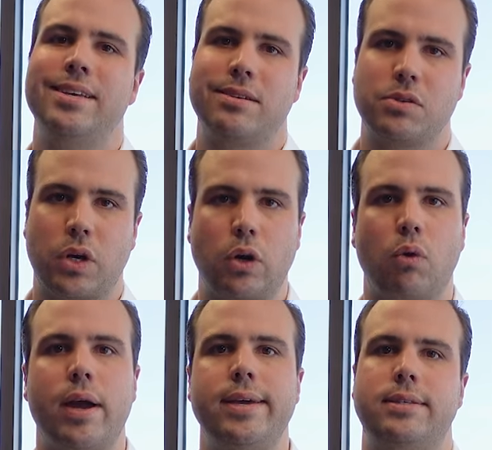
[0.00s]
So it was a
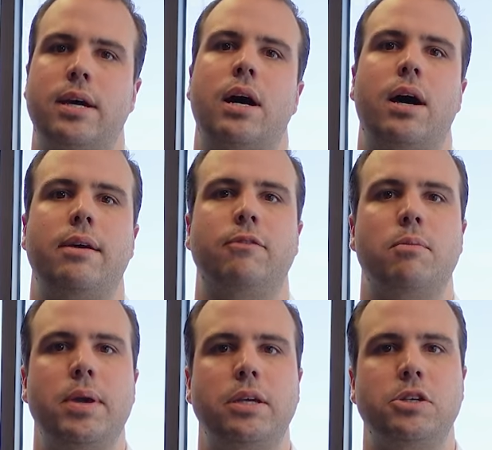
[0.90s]
great time for
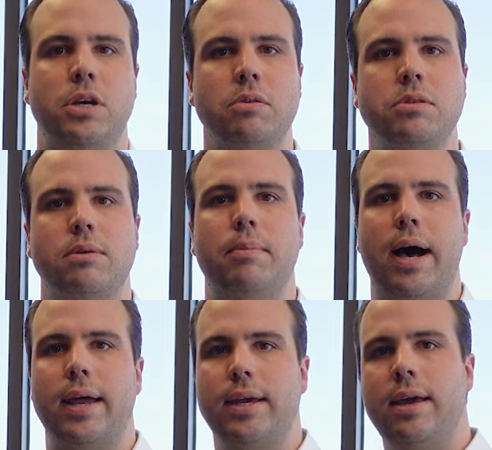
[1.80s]
me to show
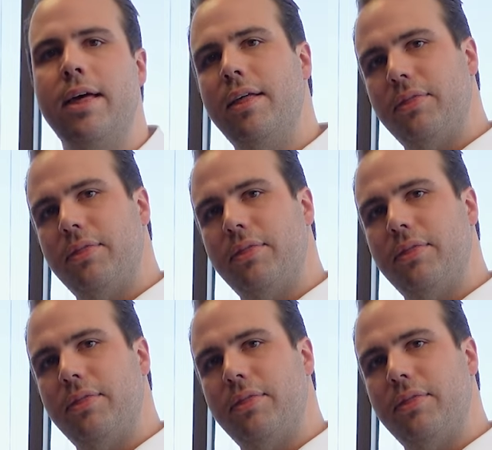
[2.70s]
somebody